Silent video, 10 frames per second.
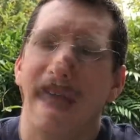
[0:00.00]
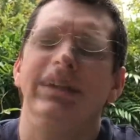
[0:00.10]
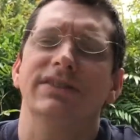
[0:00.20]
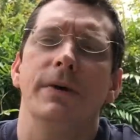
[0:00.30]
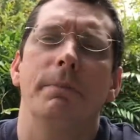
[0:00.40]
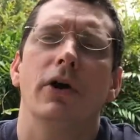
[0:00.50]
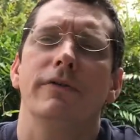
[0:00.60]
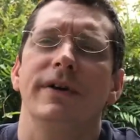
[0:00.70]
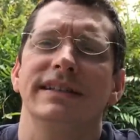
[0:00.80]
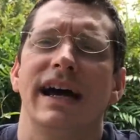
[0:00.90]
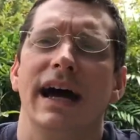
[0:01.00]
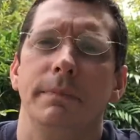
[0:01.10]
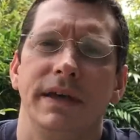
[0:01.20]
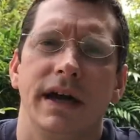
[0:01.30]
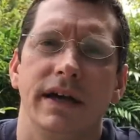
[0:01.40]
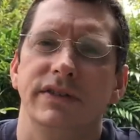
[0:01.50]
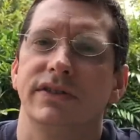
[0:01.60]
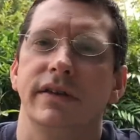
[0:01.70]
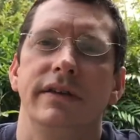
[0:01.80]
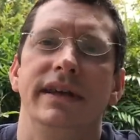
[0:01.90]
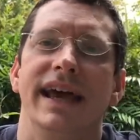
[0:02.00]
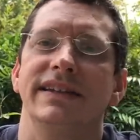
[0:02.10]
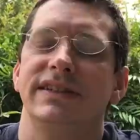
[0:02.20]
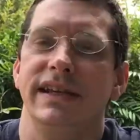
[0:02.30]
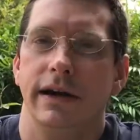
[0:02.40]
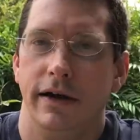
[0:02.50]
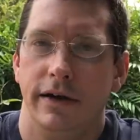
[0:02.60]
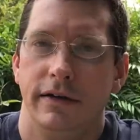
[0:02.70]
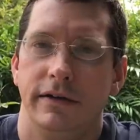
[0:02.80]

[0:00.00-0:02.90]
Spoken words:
And it's the perfect time because next year,